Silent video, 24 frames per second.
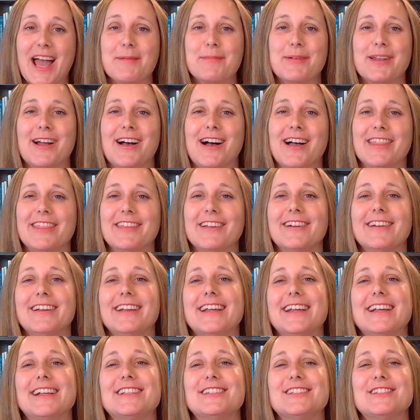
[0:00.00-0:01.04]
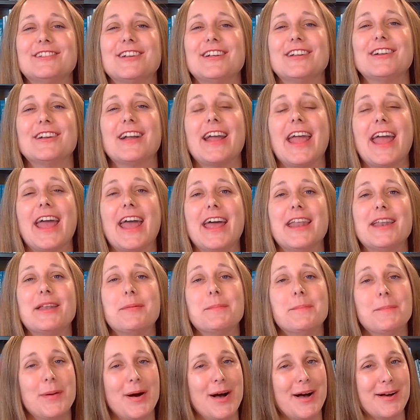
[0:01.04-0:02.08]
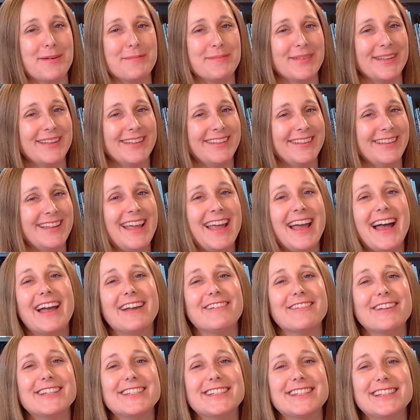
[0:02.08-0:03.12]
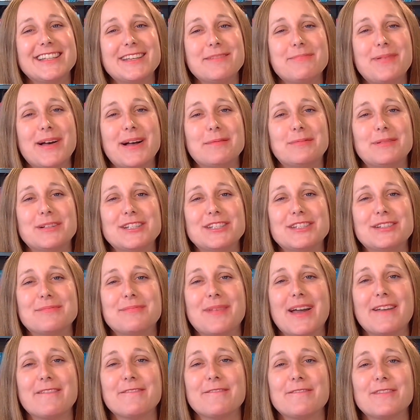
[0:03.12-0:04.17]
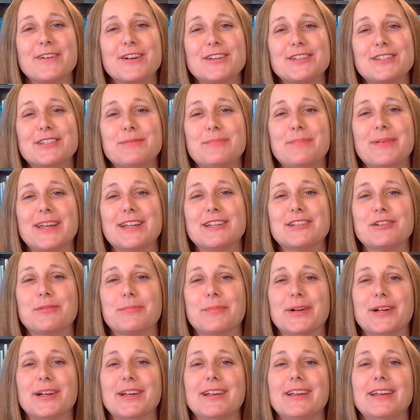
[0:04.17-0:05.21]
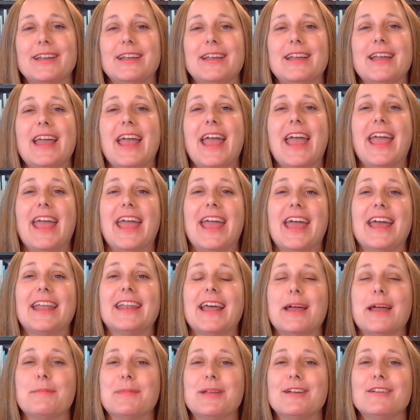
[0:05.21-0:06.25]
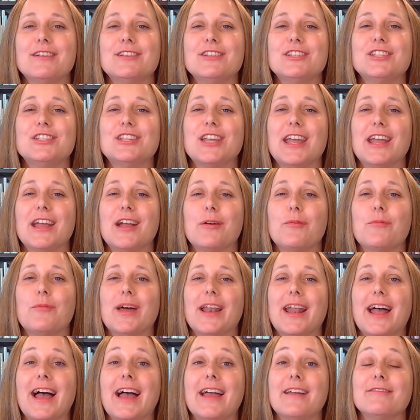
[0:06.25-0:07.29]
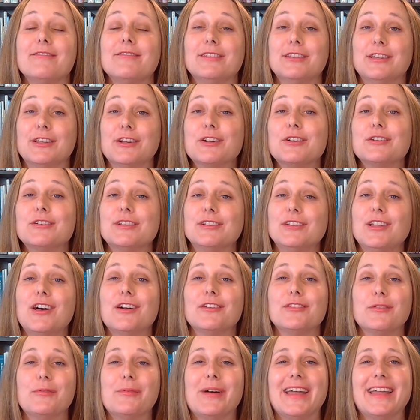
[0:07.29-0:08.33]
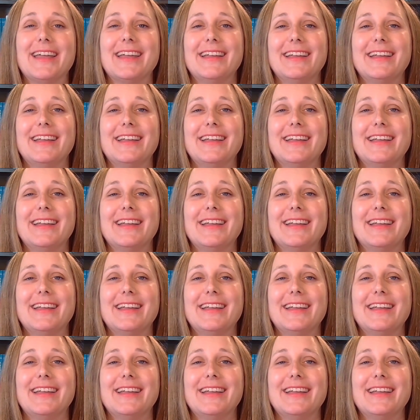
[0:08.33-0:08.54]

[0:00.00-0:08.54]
an author, illustrator, and mom. I recently published my first picture book, and I'm here to share what I've learned along the way.